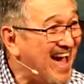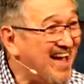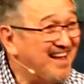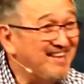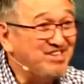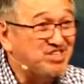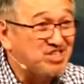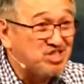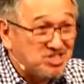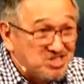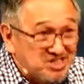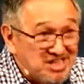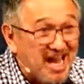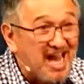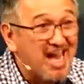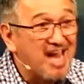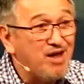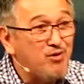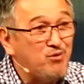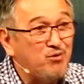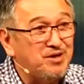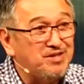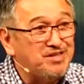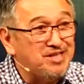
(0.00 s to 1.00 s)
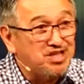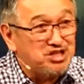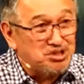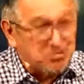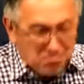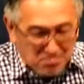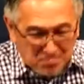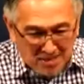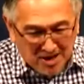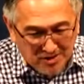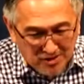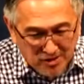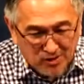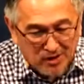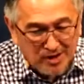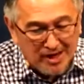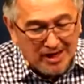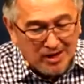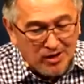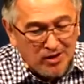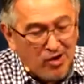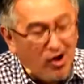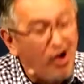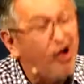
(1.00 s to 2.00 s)
and stay with this
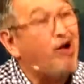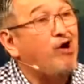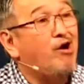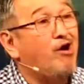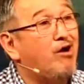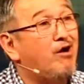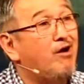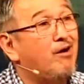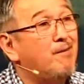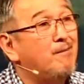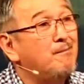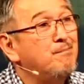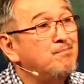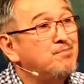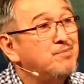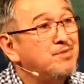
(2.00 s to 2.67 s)
mother-in-law.